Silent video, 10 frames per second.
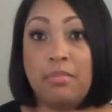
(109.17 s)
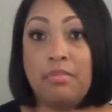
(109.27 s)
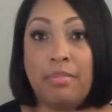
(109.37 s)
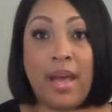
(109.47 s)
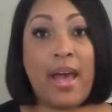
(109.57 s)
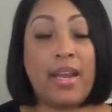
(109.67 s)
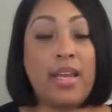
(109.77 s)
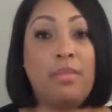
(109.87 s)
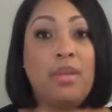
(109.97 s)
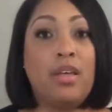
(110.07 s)
behind
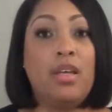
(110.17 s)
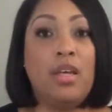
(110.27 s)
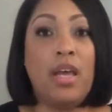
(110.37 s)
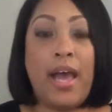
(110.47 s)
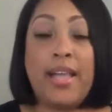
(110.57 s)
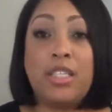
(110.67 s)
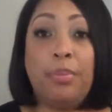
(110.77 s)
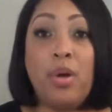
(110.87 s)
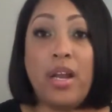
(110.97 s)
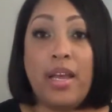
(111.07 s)
him and
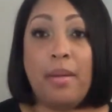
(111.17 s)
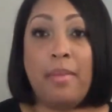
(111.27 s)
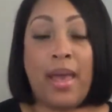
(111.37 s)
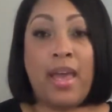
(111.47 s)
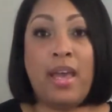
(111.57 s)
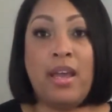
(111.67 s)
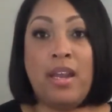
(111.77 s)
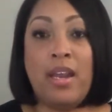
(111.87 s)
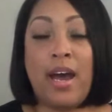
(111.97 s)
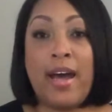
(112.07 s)
support him.
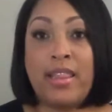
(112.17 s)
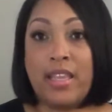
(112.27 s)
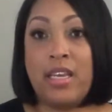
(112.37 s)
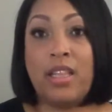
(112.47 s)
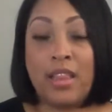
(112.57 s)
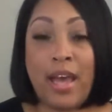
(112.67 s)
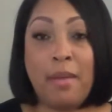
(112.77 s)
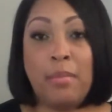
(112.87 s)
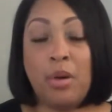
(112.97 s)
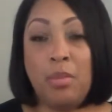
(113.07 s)
And I think that
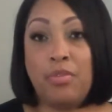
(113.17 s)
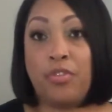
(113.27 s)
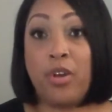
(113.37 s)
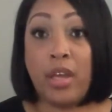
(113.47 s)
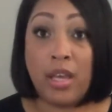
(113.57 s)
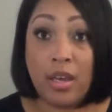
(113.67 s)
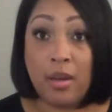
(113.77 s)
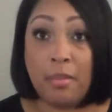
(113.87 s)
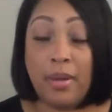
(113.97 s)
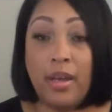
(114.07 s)
moment for
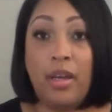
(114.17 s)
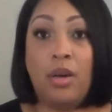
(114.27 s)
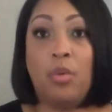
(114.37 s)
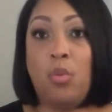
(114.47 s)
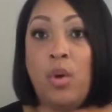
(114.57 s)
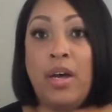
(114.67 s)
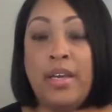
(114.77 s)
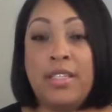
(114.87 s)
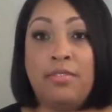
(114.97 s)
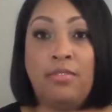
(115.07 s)
him
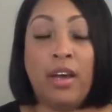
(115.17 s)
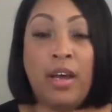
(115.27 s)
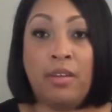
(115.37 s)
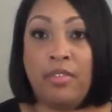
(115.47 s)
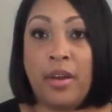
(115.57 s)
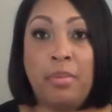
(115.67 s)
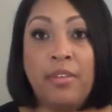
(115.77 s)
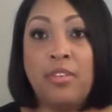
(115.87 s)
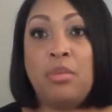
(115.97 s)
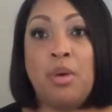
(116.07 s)
was a very
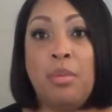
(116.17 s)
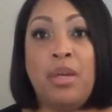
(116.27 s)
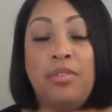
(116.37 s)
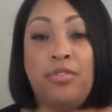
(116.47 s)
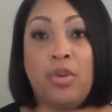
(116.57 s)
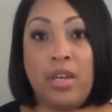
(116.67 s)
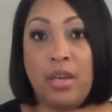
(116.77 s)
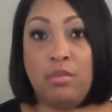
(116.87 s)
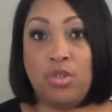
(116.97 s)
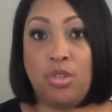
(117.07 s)
pivotal moment for
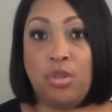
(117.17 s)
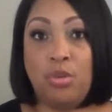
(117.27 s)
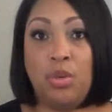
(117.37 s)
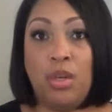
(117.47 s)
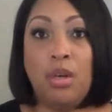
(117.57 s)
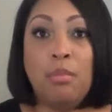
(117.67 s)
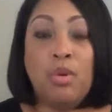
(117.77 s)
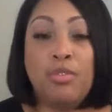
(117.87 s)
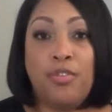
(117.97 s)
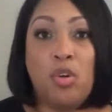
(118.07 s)
him to
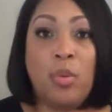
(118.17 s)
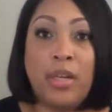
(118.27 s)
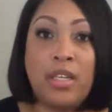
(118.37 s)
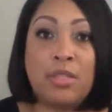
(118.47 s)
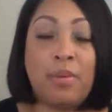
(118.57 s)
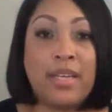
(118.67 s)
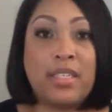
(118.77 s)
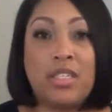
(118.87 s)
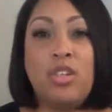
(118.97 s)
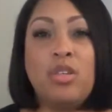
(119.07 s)
move forward in this
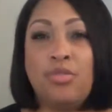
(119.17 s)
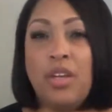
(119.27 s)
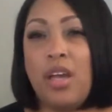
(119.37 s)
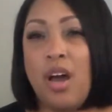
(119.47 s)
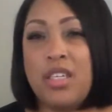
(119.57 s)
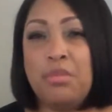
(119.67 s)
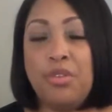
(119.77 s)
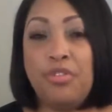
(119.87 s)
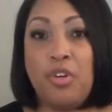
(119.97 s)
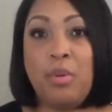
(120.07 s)
process. It's really hard to
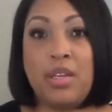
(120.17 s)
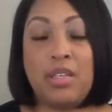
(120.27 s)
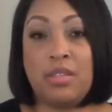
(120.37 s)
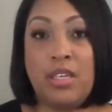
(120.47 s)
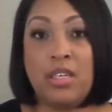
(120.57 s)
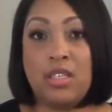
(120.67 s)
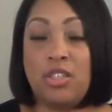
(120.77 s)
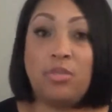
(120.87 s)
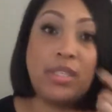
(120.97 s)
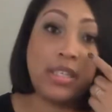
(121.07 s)
move forward in a
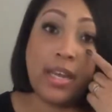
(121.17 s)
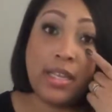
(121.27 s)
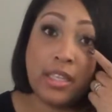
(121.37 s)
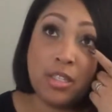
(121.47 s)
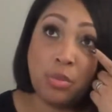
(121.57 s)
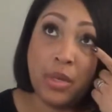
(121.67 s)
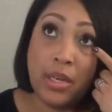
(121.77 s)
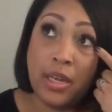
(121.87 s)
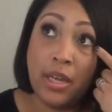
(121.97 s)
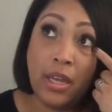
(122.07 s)
situation like this
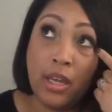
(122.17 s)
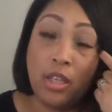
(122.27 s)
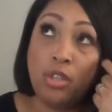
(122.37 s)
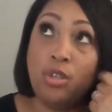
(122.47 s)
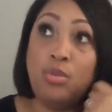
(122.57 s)
when you